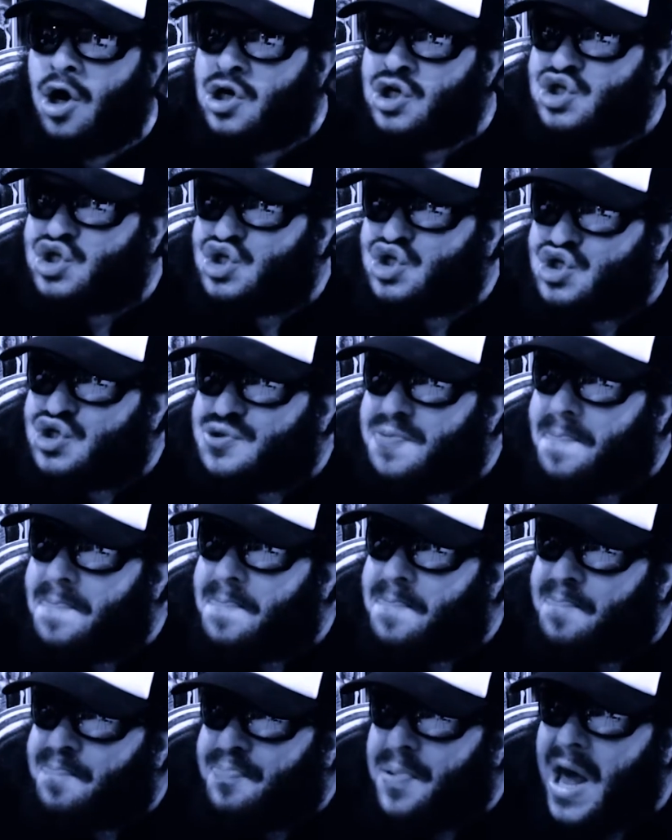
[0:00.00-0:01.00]

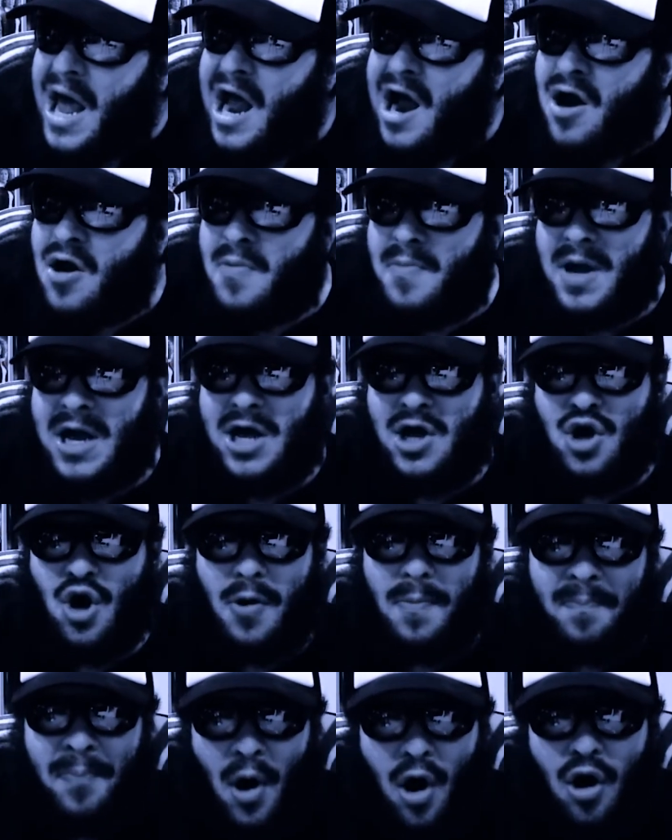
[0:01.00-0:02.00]
Spare me
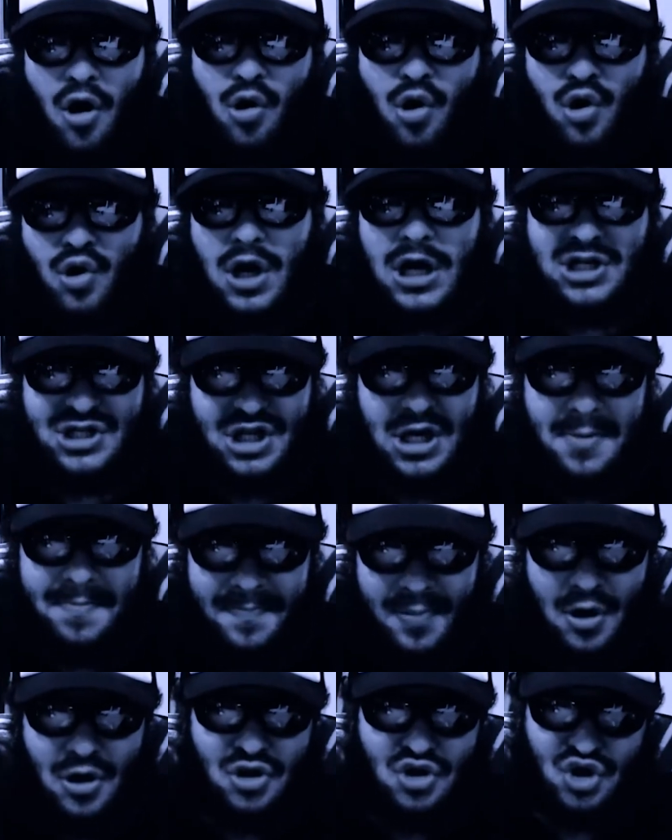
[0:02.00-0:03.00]
your pearl-clutching
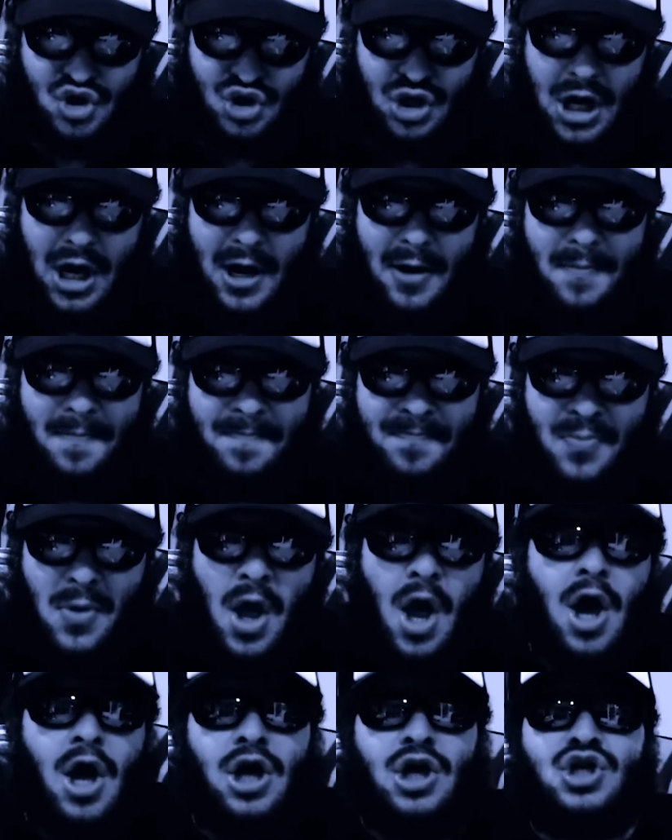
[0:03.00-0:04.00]
bullshit.
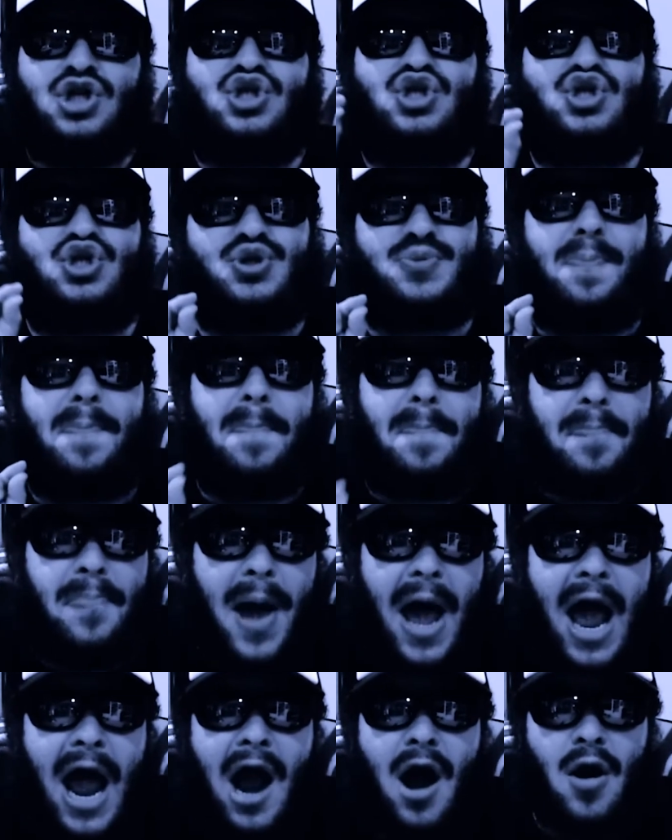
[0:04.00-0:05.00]

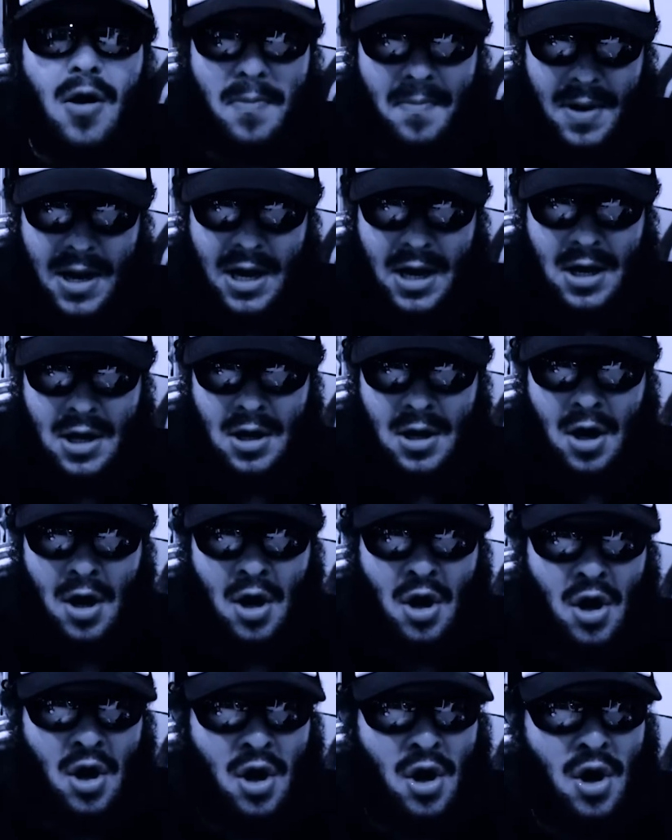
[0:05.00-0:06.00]
Spare me
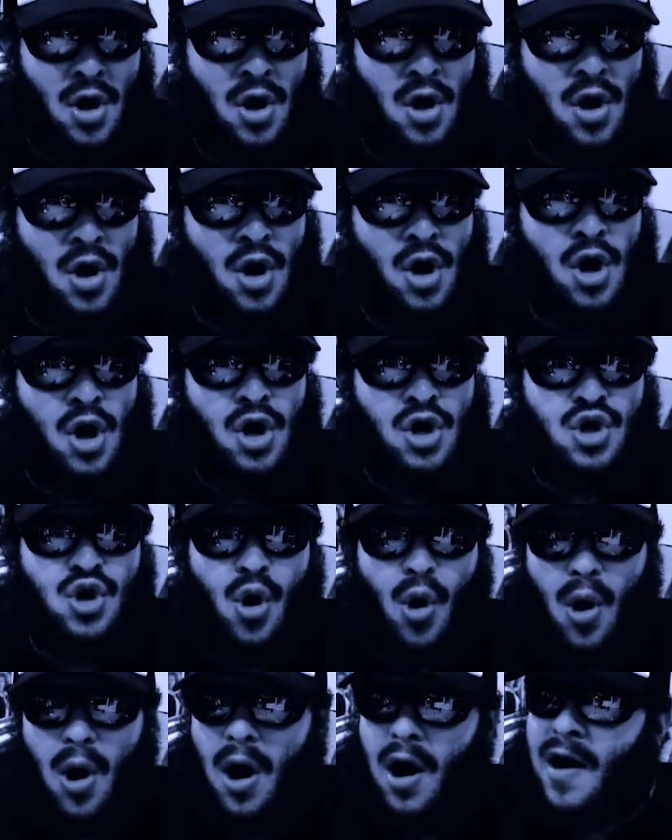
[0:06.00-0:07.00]

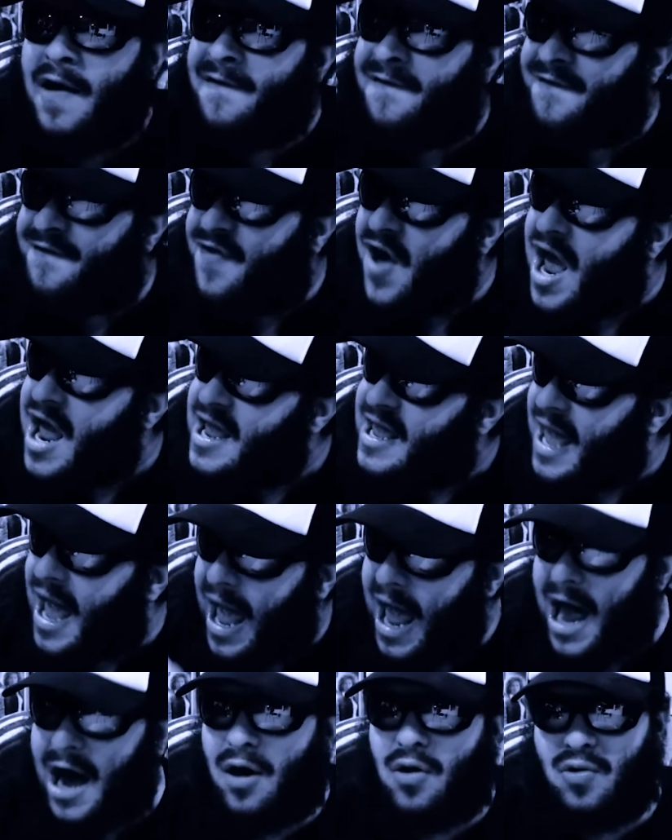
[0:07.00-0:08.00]
your fake
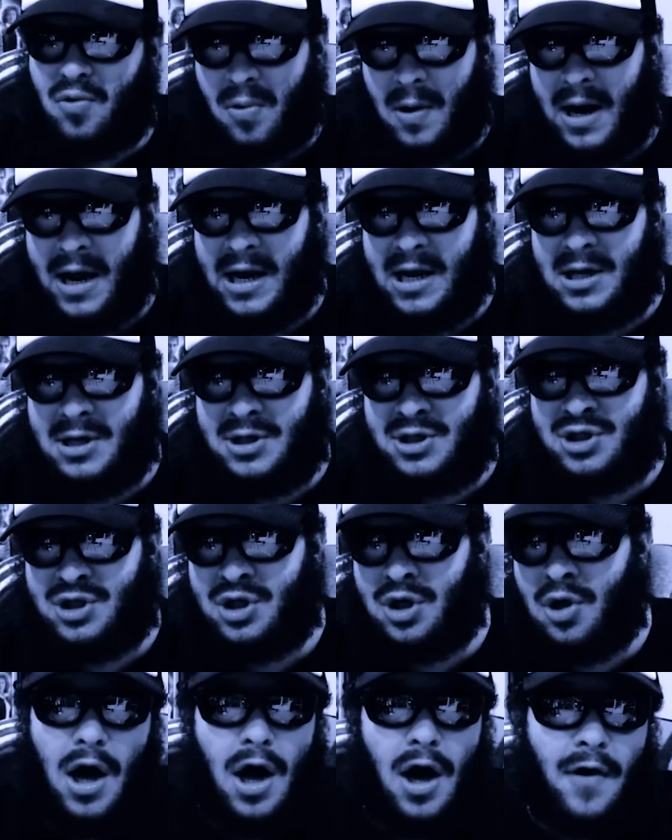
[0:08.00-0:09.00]

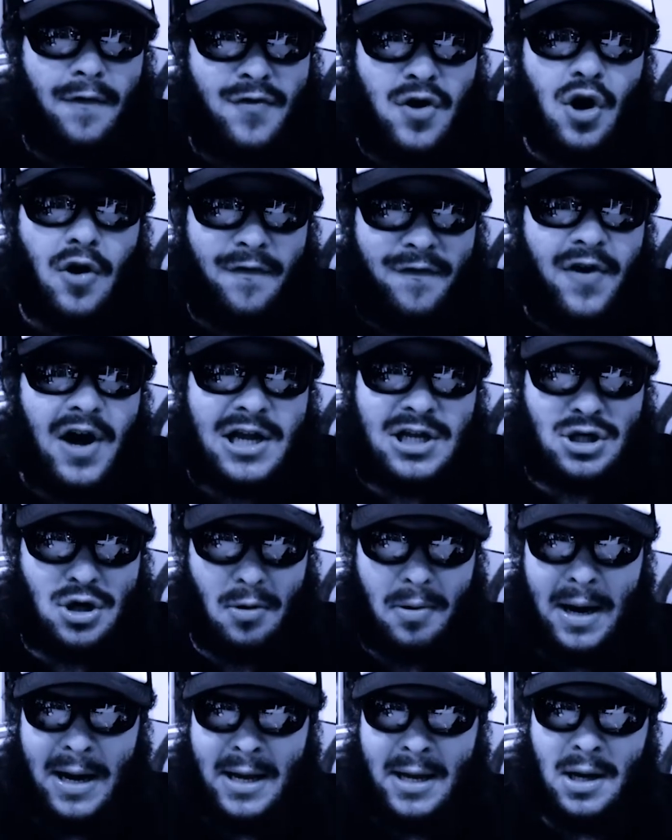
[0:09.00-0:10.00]
outrage of your
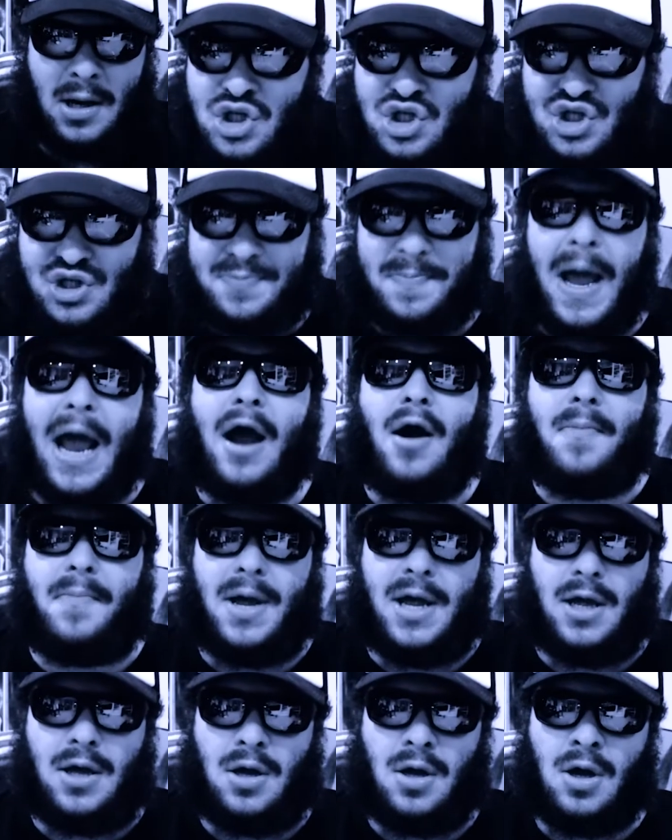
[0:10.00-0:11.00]
victory. Spare
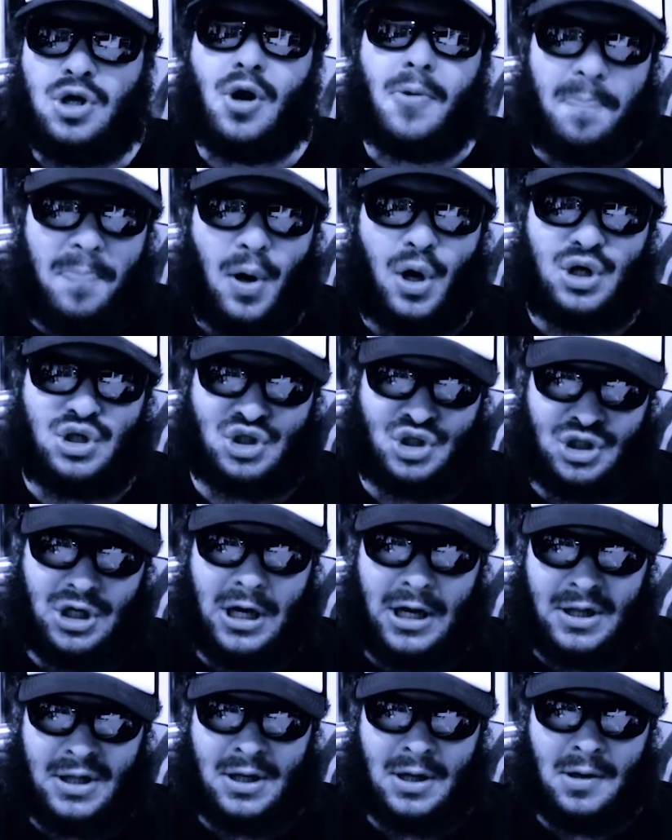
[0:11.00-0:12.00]
me your
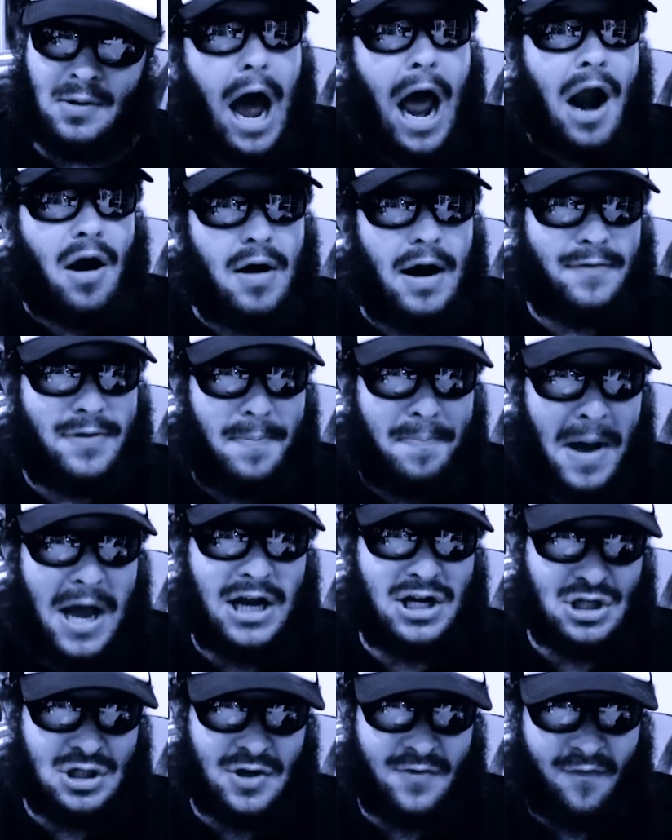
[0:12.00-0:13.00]
bullshit. I don't have the
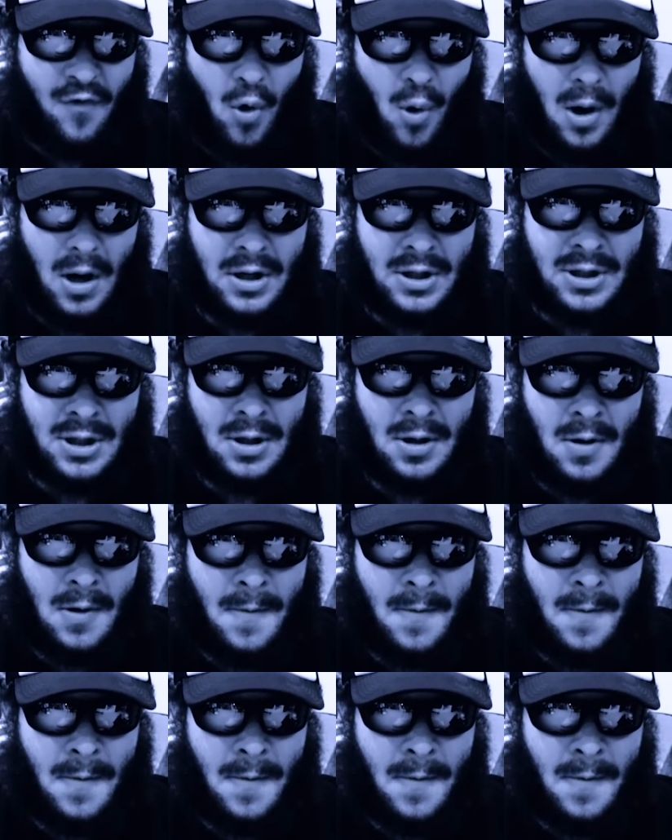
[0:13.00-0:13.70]
patience for it.